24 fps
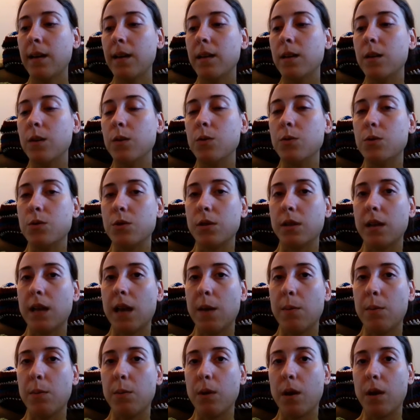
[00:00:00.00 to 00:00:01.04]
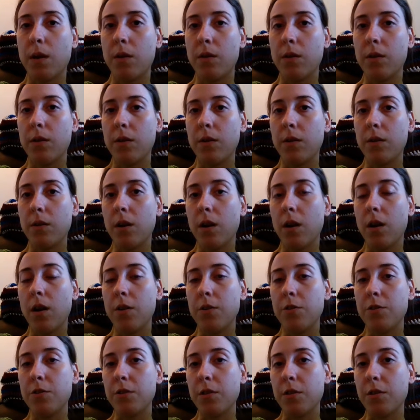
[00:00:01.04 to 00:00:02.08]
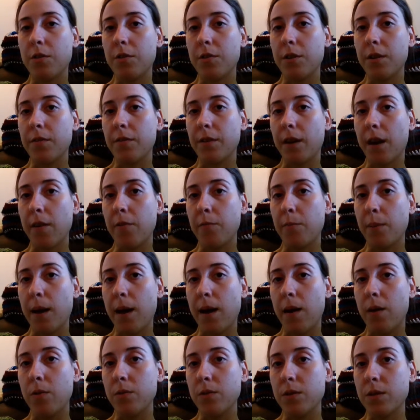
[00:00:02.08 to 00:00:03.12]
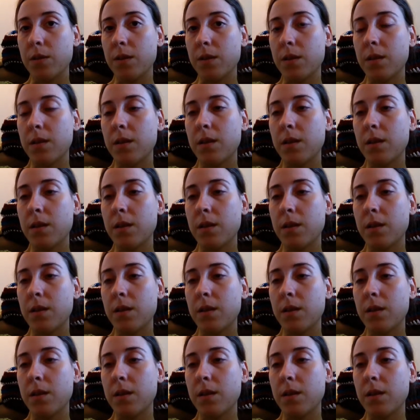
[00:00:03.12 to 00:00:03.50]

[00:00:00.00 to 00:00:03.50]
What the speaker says: Usually I'm around 135 pounds.